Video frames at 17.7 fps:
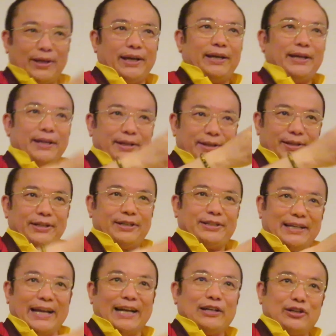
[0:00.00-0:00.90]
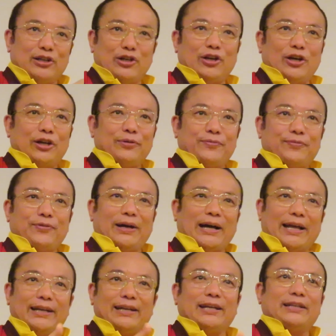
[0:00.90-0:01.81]
way the child learn
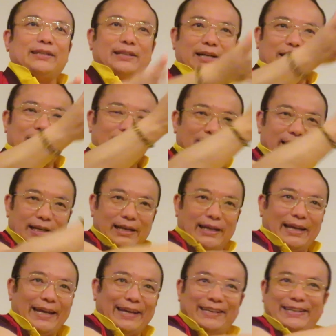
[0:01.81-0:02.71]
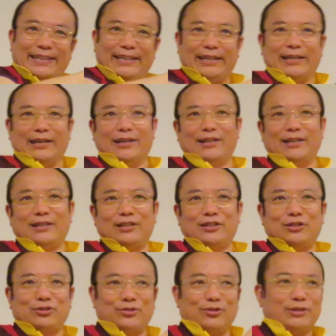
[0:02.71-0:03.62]
for another 8 years.
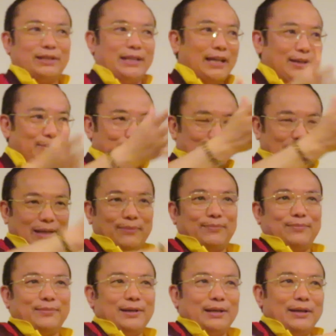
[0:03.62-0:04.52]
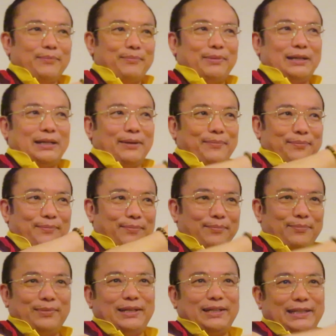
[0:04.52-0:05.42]
So then become
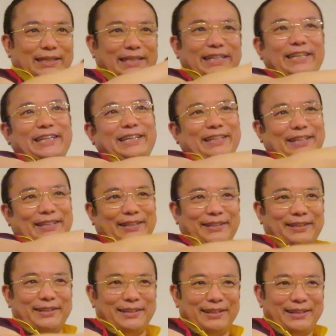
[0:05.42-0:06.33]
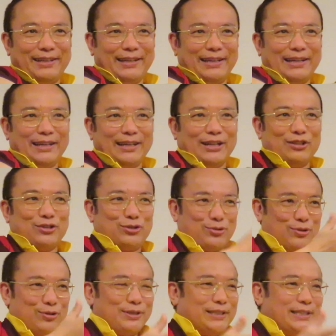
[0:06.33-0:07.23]
mid-teen.
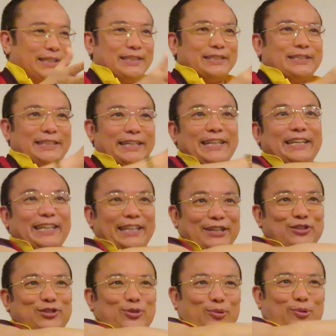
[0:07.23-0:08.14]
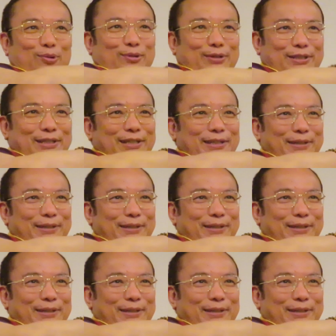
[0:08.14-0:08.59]
So 16 years old.